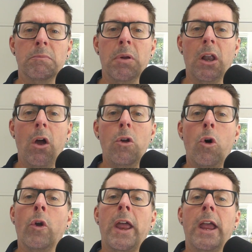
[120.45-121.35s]
below
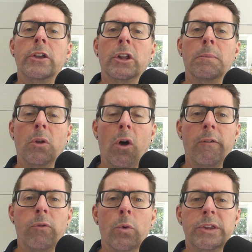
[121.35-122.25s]
on how you can apply
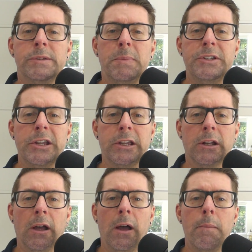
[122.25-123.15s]
for this
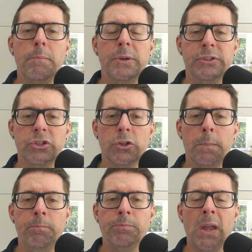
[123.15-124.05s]
particular
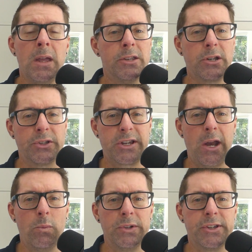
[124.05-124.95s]
position. So it's
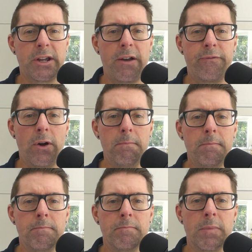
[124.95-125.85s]
Kent once again from
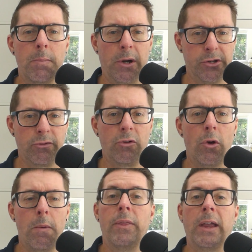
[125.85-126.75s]
Apprentice
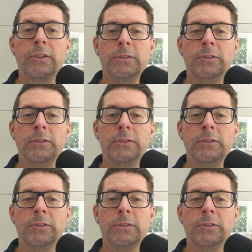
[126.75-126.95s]
Recruit. Thanks.